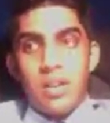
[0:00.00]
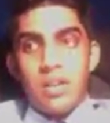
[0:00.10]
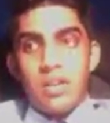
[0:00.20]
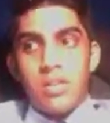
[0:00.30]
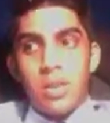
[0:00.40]

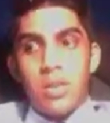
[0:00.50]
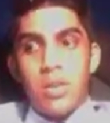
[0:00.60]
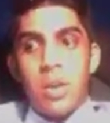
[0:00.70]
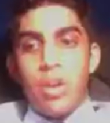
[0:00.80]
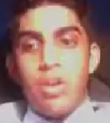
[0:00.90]
So
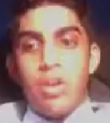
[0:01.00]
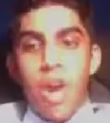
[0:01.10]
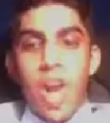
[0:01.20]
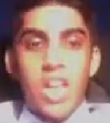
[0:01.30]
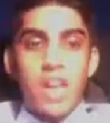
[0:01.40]
you're
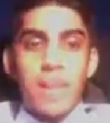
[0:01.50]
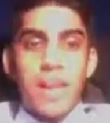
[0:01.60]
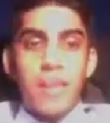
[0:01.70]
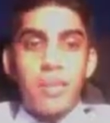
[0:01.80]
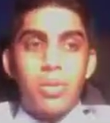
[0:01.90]
not going to be
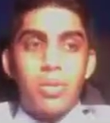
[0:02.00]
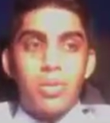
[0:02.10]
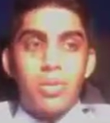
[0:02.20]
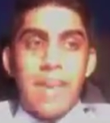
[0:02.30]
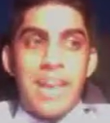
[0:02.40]
able
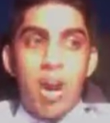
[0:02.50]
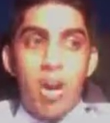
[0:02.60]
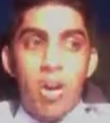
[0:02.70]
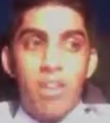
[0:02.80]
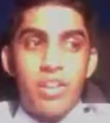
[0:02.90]
to make
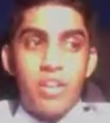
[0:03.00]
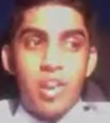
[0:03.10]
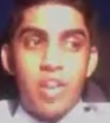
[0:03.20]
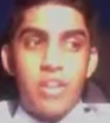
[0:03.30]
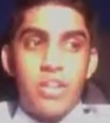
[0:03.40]
all the
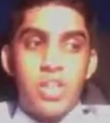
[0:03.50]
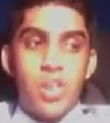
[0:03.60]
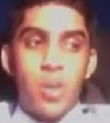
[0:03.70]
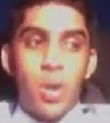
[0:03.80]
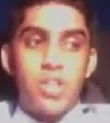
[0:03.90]
arguments
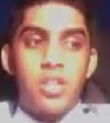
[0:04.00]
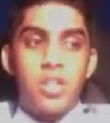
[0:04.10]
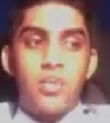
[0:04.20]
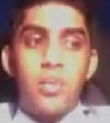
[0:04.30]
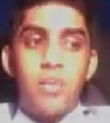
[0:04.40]
you want
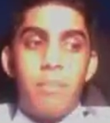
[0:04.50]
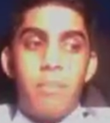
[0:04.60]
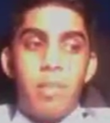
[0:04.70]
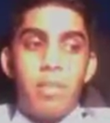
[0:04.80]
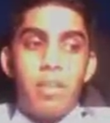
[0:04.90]
to, but
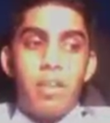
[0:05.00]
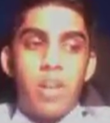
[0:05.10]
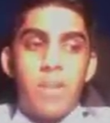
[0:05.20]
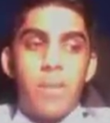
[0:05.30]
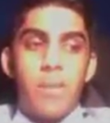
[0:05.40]
merely you're going
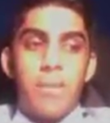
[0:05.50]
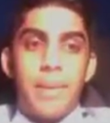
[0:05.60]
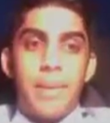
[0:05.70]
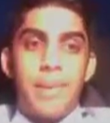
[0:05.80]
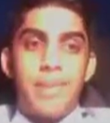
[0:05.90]
to be
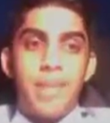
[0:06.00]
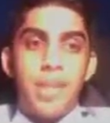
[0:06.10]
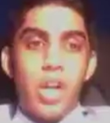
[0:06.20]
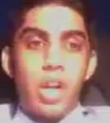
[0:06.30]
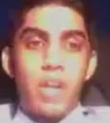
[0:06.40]
repeating the
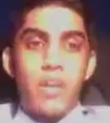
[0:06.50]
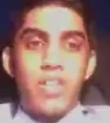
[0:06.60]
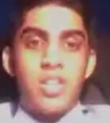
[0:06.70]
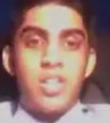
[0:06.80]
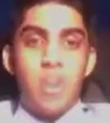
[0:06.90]

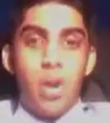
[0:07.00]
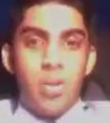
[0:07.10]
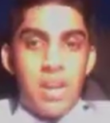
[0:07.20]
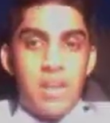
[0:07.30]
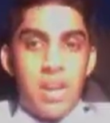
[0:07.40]
arguments you've
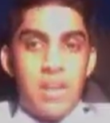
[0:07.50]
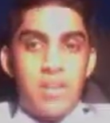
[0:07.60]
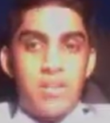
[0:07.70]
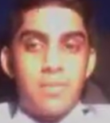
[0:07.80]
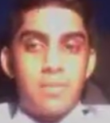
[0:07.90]
already made.
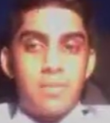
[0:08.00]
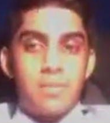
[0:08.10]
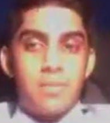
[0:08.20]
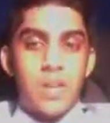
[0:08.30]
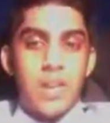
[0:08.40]

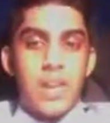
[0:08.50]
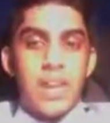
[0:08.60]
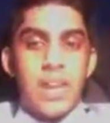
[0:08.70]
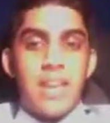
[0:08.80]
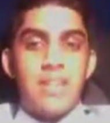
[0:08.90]

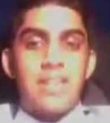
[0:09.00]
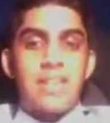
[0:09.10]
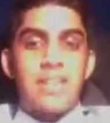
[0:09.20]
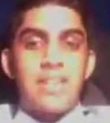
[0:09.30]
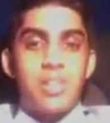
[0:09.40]
And
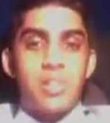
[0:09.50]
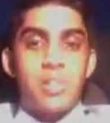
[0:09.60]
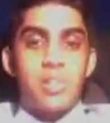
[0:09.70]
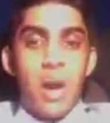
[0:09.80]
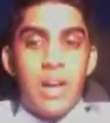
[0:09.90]
this is the
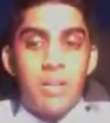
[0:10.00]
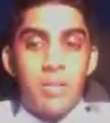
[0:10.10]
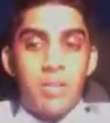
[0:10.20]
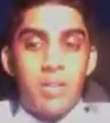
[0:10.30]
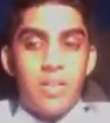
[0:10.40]
reason why I
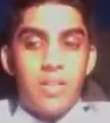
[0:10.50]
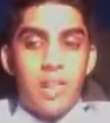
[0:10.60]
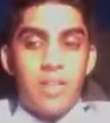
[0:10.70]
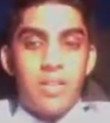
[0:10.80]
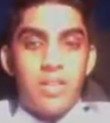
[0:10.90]
don't really
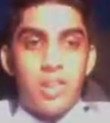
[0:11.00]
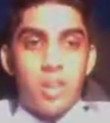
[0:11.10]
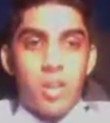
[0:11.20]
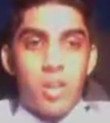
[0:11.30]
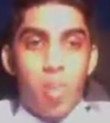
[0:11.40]
like it. There's
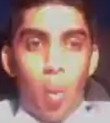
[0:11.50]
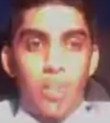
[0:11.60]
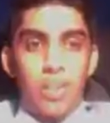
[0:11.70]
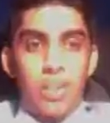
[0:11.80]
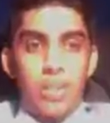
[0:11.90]
only one
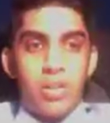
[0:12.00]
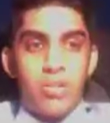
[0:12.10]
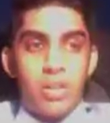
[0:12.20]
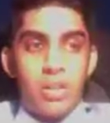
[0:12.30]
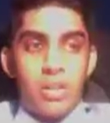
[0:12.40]
thing you
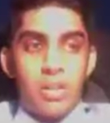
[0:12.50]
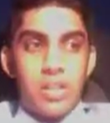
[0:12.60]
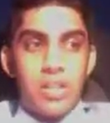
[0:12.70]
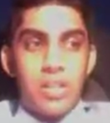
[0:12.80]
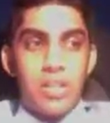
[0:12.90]
can really
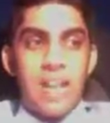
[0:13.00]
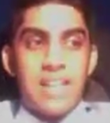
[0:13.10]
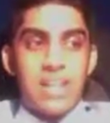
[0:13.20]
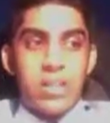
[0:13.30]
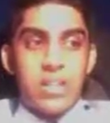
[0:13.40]
do, and
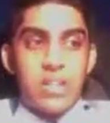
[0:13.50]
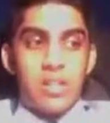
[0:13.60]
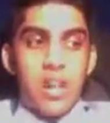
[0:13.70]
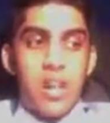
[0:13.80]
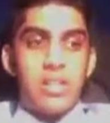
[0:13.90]
that's
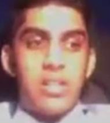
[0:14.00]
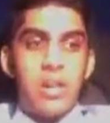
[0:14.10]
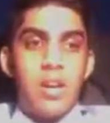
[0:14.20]
crystallize.